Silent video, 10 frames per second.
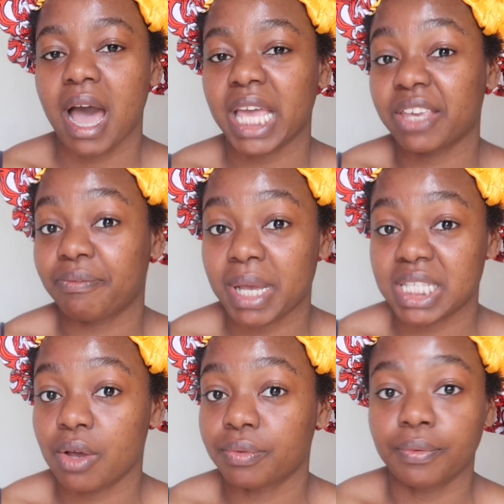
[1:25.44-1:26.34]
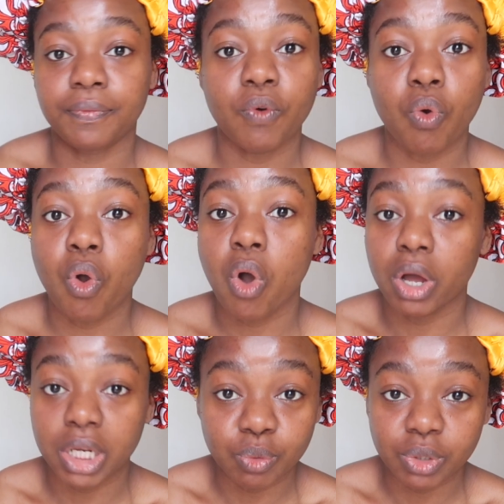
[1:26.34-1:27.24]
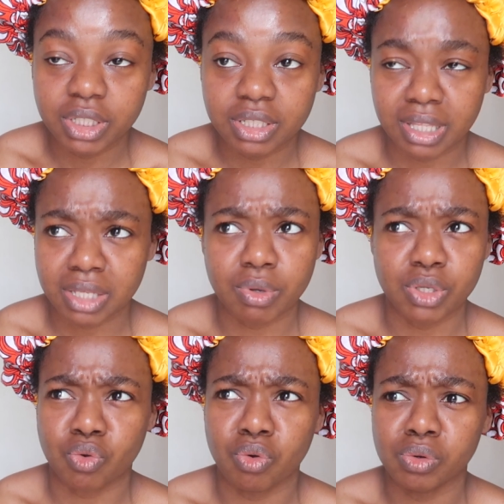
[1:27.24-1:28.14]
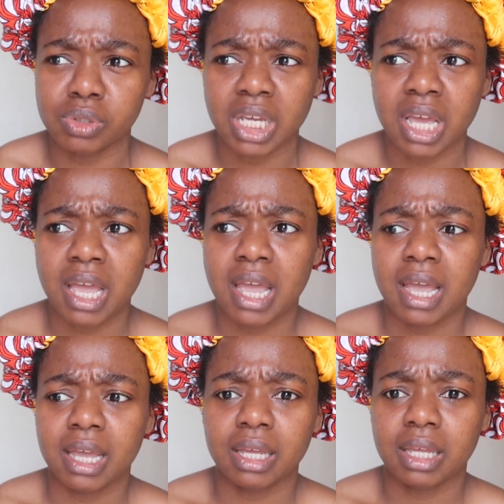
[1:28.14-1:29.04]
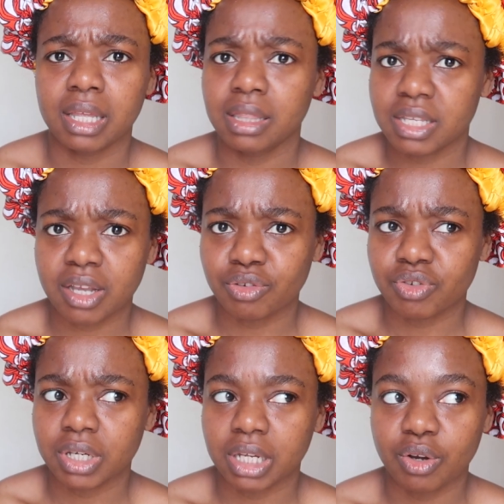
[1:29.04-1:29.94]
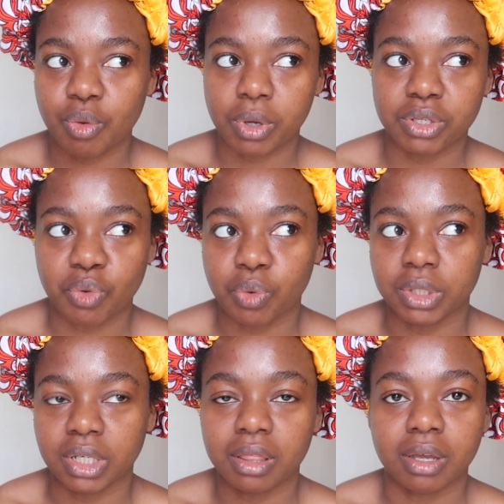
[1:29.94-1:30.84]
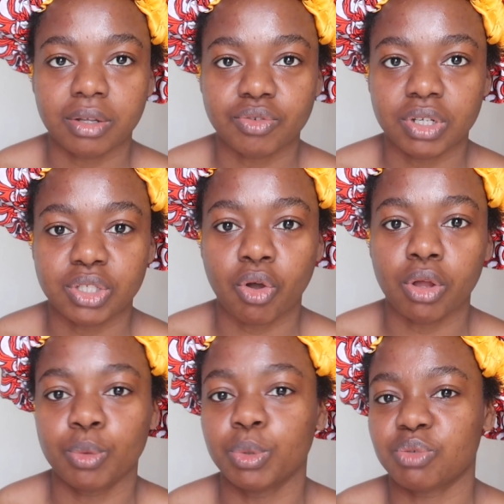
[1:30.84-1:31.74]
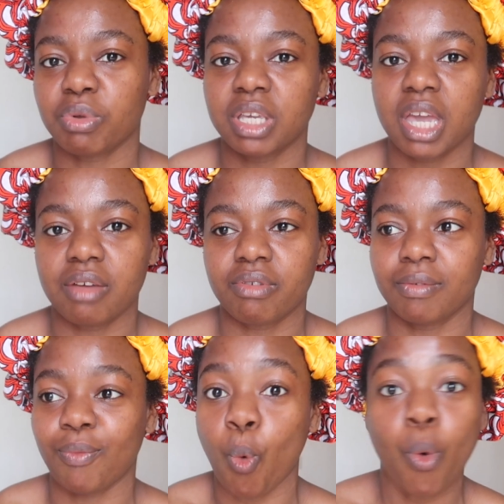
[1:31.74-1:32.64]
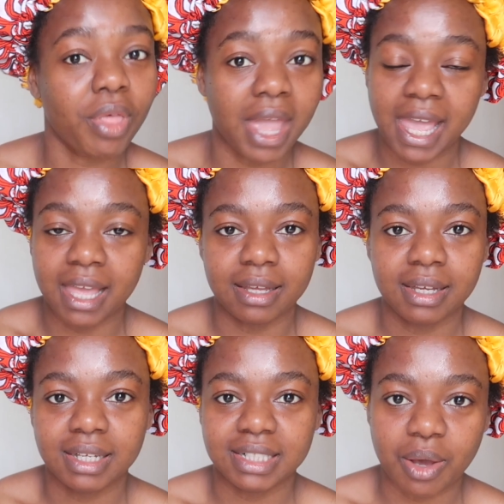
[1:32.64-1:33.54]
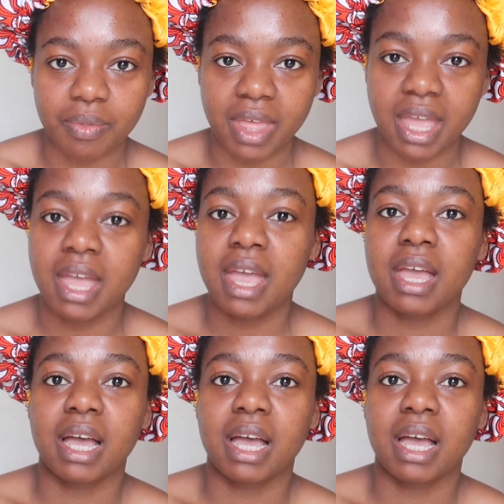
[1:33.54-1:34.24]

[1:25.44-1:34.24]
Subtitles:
I give myself the 4 Hollywood, that's what it's called in this country. I don't know what it's called in other countries. So Hollywood is when you get rid of all the hair down there.